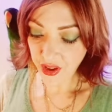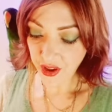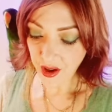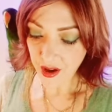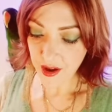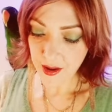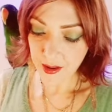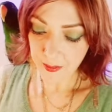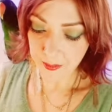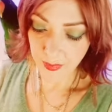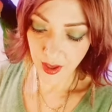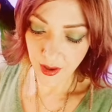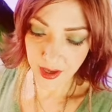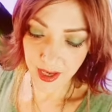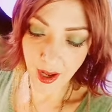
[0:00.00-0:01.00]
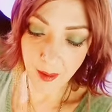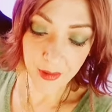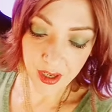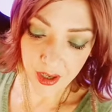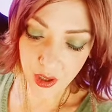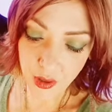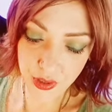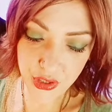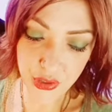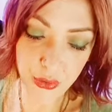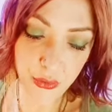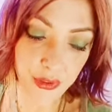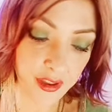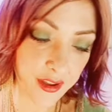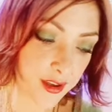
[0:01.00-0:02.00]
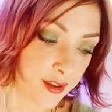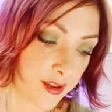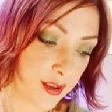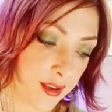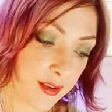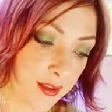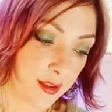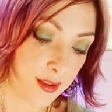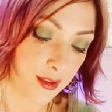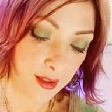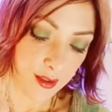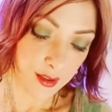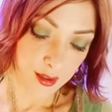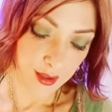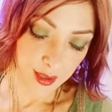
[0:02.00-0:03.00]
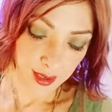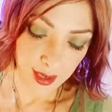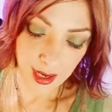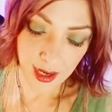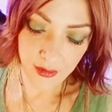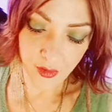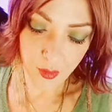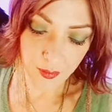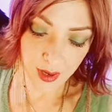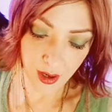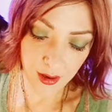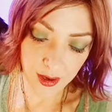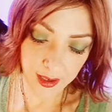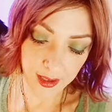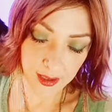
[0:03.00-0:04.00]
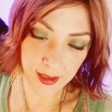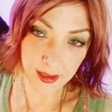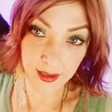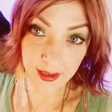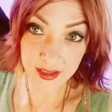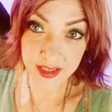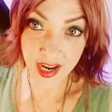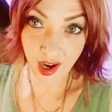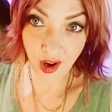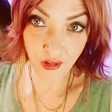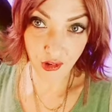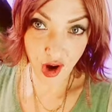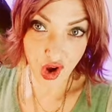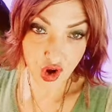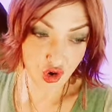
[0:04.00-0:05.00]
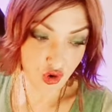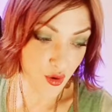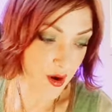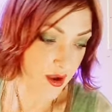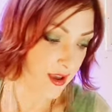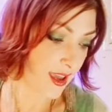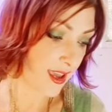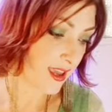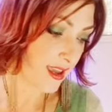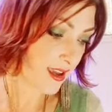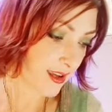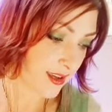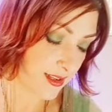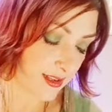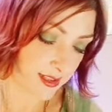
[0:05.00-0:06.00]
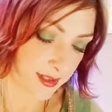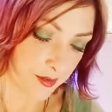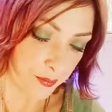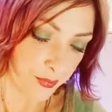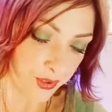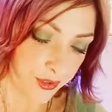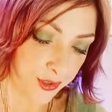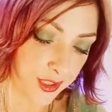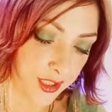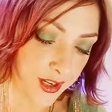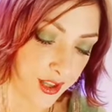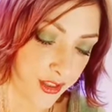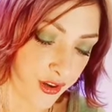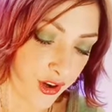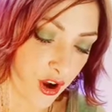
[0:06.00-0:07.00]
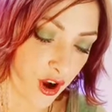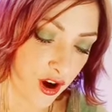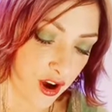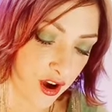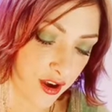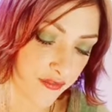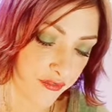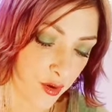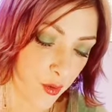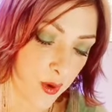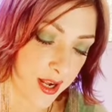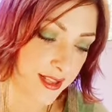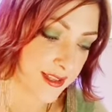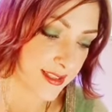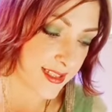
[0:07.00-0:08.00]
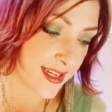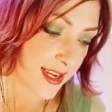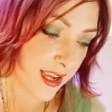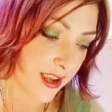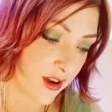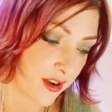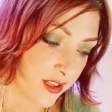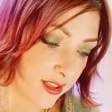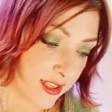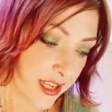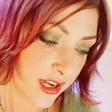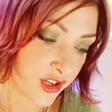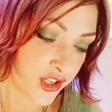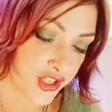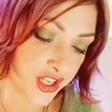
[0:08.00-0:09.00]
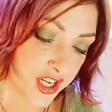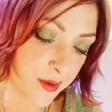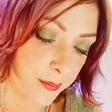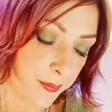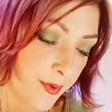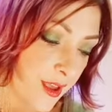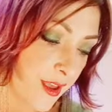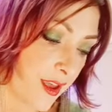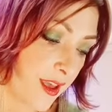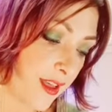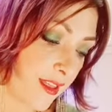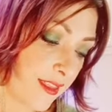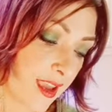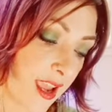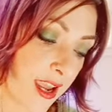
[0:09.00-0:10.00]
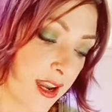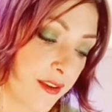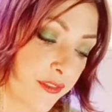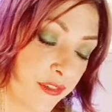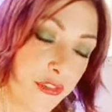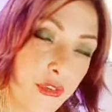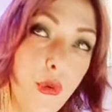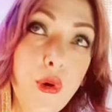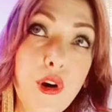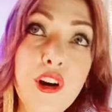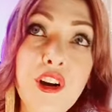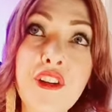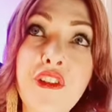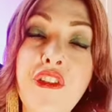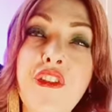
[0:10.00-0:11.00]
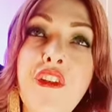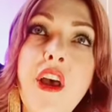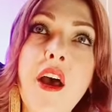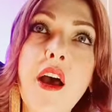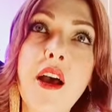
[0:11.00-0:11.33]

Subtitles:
All right, I'm going to go to the Native American tarot and pull another card for Wednesday on leadership, the Eight of Swords,